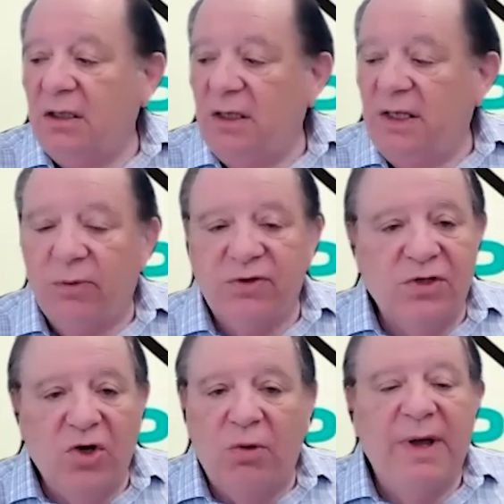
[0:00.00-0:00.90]
There was
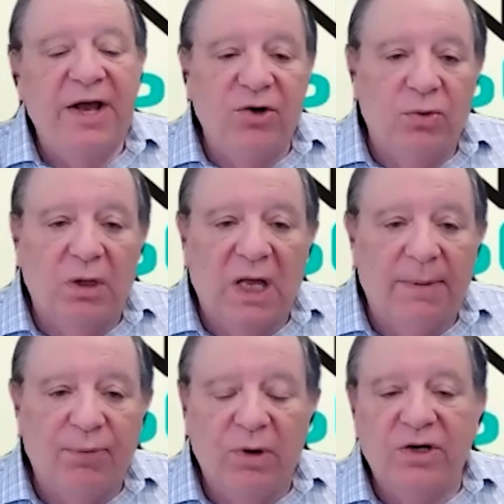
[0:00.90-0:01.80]
no manual
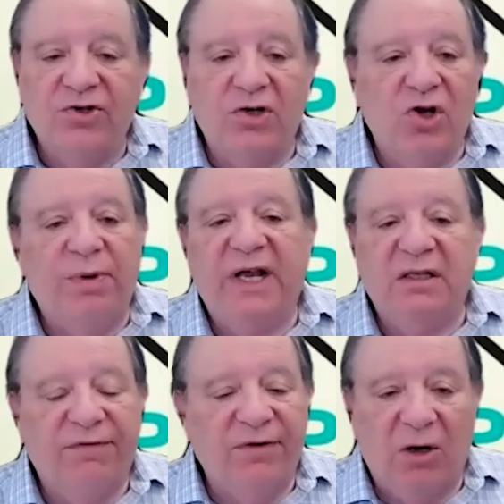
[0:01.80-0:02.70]
operation. Nobody had
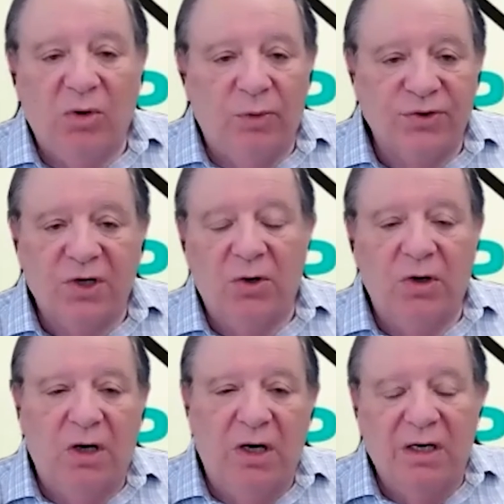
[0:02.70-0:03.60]
to figure out what was
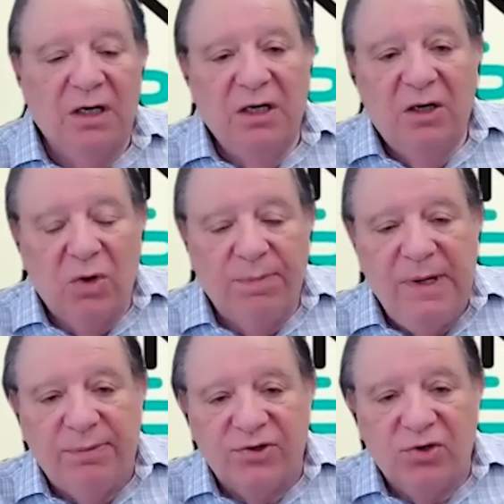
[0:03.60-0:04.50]
going on. What
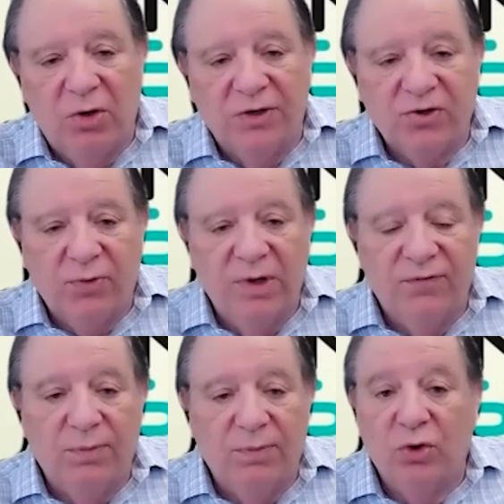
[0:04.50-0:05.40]
people saw on a screen
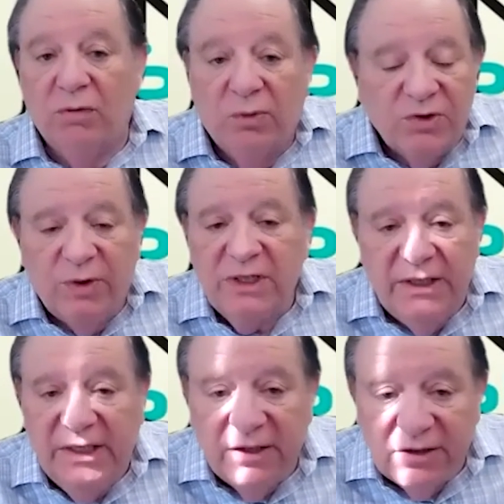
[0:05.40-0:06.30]
for approval was what they
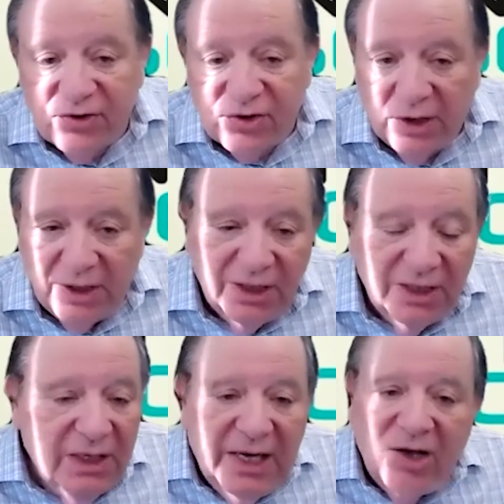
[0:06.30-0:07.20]
needed to see.
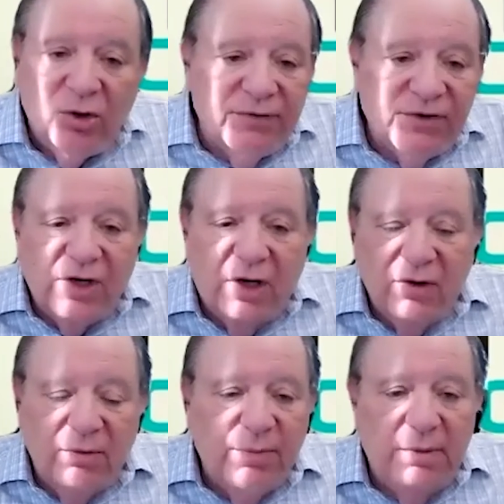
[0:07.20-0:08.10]
And all this
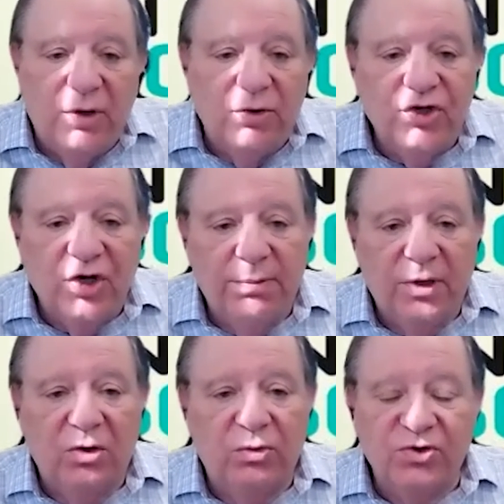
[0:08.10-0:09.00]
other mumbo
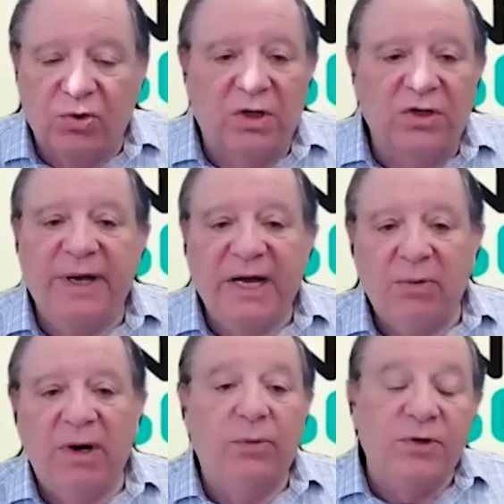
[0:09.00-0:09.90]
jumbo was all in the
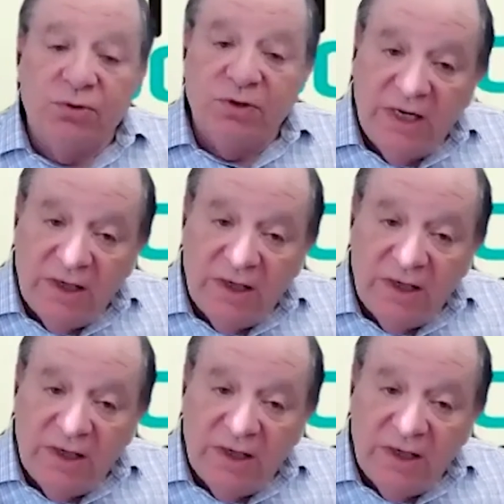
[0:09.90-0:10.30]
background, which was